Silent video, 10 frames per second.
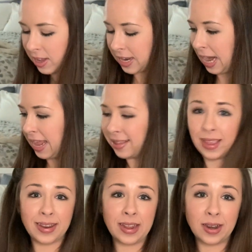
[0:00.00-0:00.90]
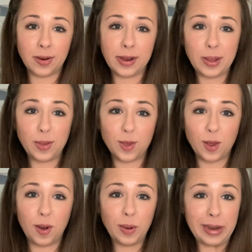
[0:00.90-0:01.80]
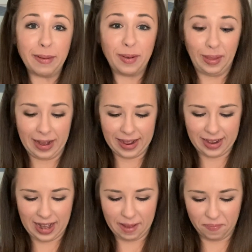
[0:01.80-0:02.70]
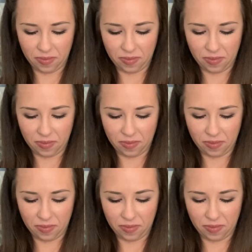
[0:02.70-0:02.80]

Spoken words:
Today is like 10 degrees, so definitely not today.